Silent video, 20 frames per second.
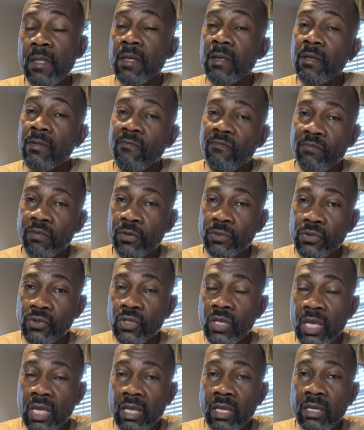First
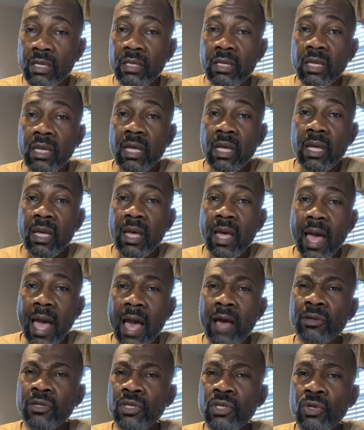thing, how
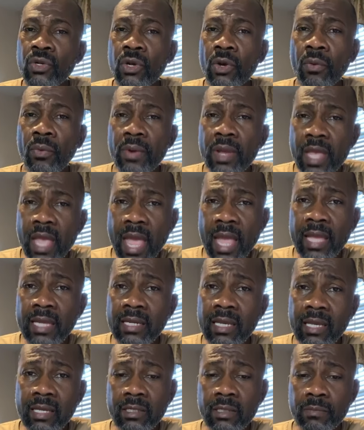do you create
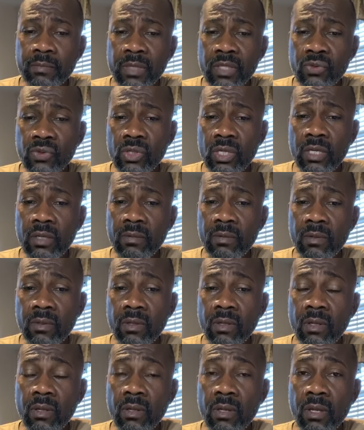intimacy?
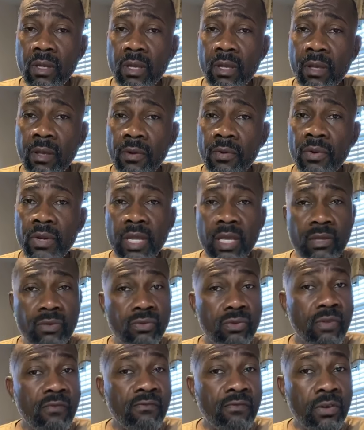Here it is.
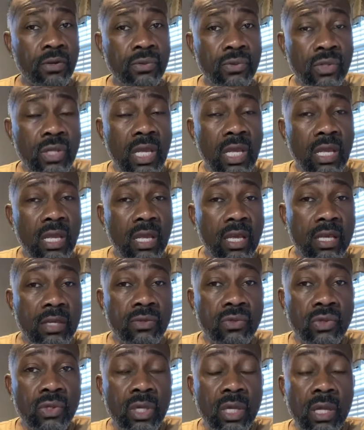The first thing
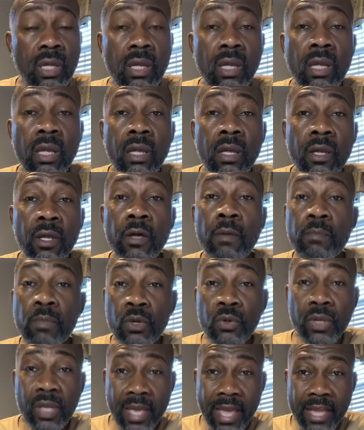is
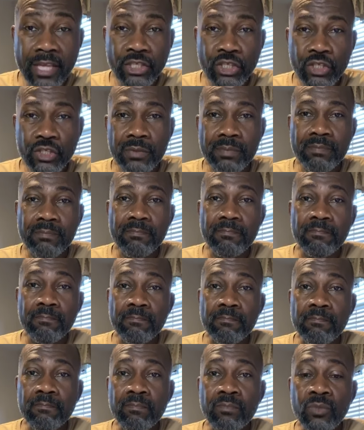communication.
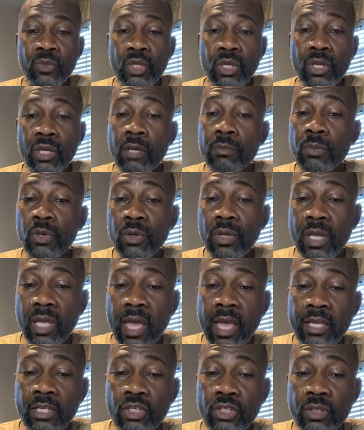
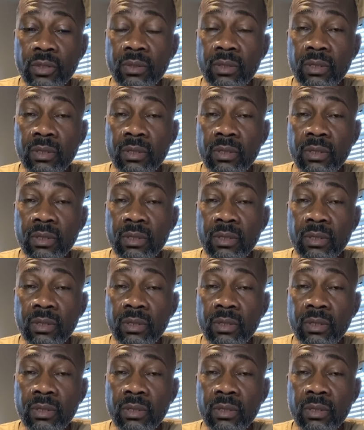Communication.